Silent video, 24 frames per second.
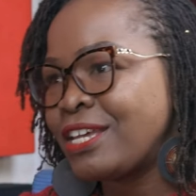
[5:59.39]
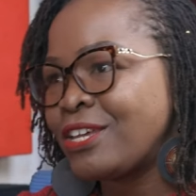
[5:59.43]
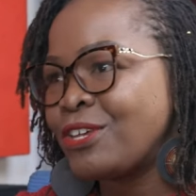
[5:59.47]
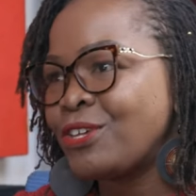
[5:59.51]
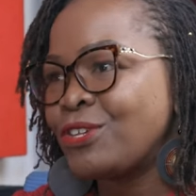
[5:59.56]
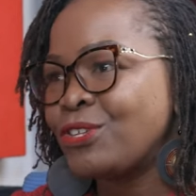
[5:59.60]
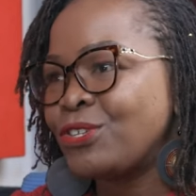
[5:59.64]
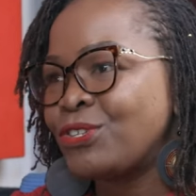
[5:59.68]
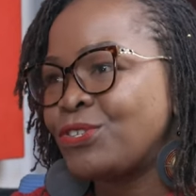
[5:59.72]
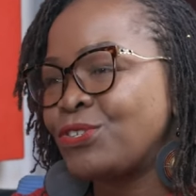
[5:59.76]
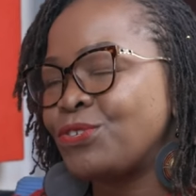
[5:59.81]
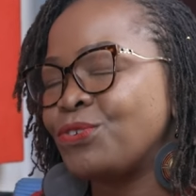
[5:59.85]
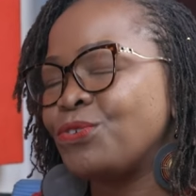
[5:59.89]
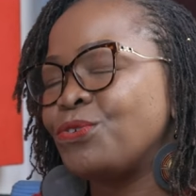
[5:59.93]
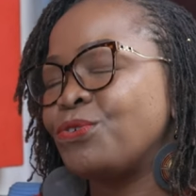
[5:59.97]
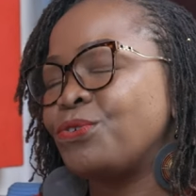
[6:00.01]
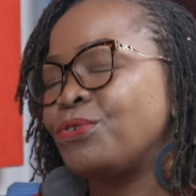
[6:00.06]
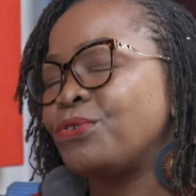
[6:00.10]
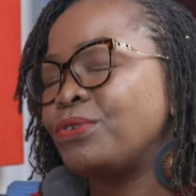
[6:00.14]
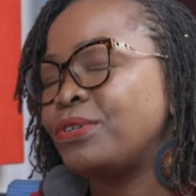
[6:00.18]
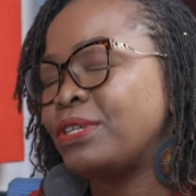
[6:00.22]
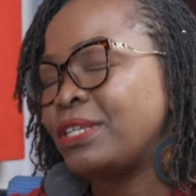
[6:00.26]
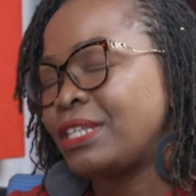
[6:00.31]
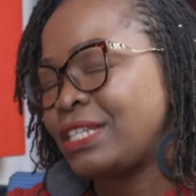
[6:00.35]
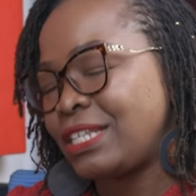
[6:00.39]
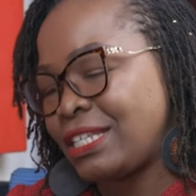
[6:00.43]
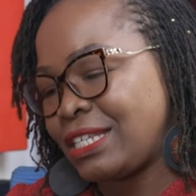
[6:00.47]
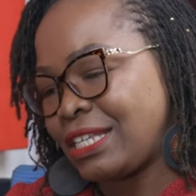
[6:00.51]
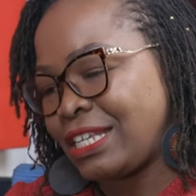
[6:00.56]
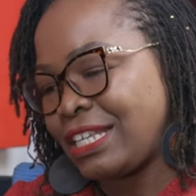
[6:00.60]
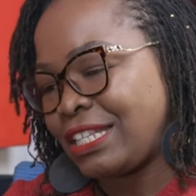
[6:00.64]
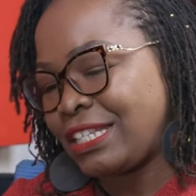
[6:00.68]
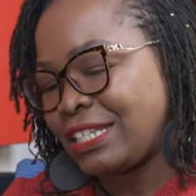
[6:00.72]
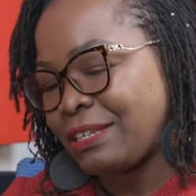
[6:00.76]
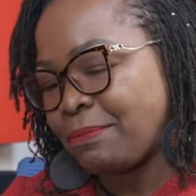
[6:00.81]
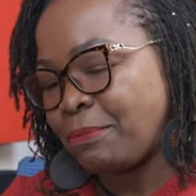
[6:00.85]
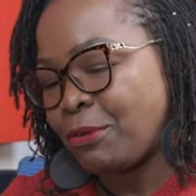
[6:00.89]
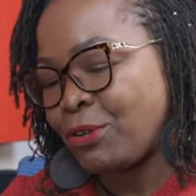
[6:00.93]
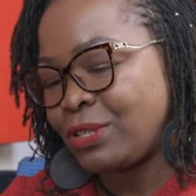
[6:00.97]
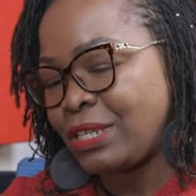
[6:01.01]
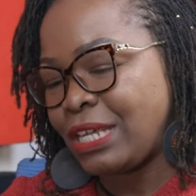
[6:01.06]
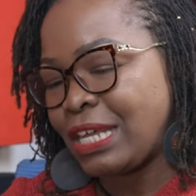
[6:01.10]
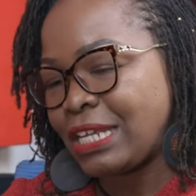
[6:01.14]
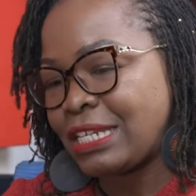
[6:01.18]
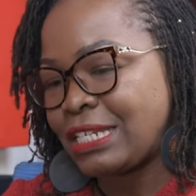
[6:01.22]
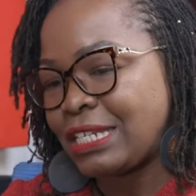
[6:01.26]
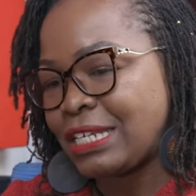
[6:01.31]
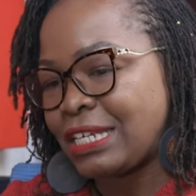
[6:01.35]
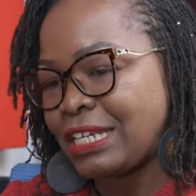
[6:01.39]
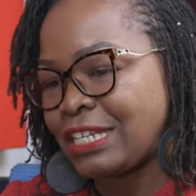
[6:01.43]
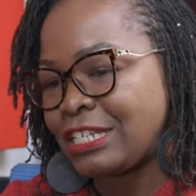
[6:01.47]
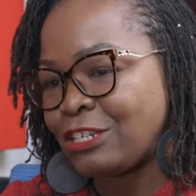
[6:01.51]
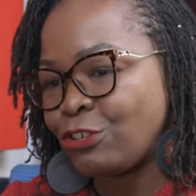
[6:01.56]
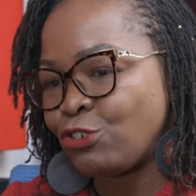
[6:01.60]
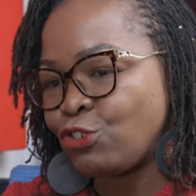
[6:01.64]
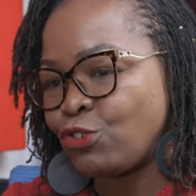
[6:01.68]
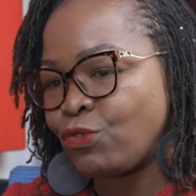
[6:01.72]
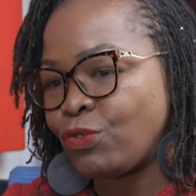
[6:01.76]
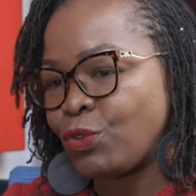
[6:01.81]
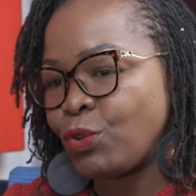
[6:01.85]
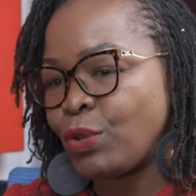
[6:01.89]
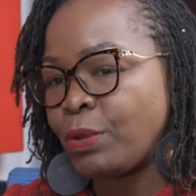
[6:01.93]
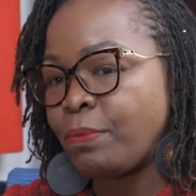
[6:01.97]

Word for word: Mm. So it's about getting it out of the